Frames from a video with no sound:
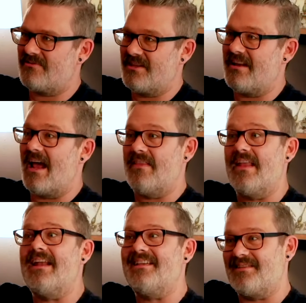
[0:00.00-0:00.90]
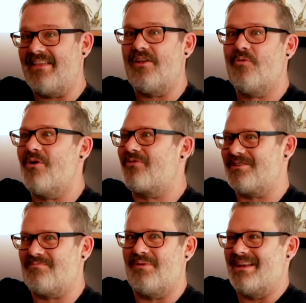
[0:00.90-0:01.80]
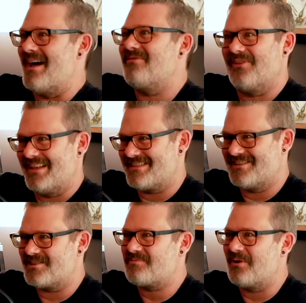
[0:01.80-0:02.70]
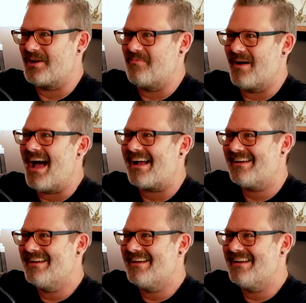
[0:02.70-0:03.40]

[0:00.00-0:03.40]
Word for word: and then and then his and then Wilfred's benevolence in just putting him back,